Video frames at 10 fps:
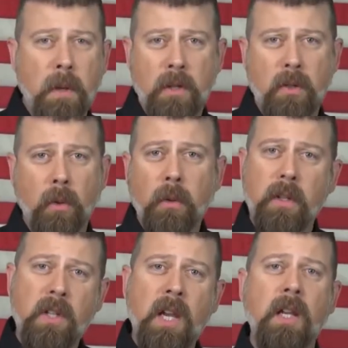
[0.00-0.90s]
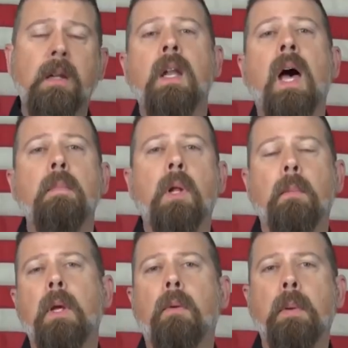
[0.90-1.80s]
pistol, the second
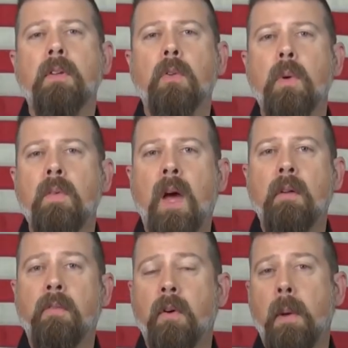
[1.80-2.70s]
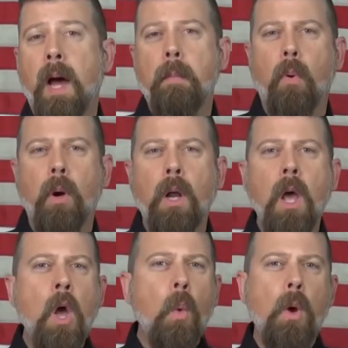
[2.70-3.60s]
9mm pistol we've got from High Point.
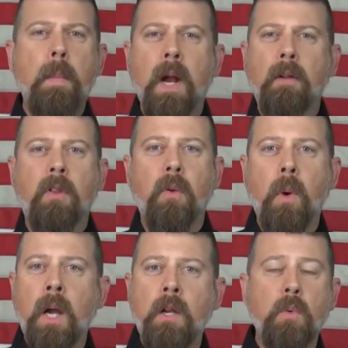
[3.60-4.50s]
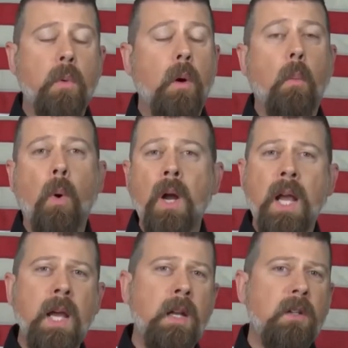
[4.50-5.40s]
We've been out to the range. We run them
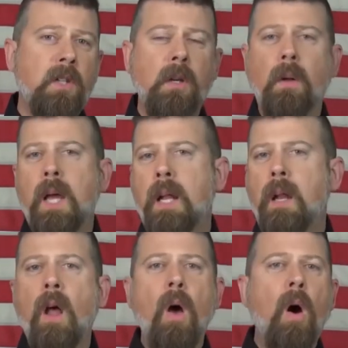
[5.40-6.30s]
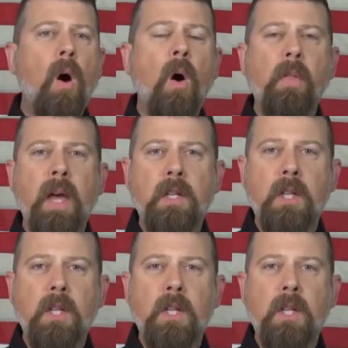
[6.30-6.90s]
one-handed, single-handed, all that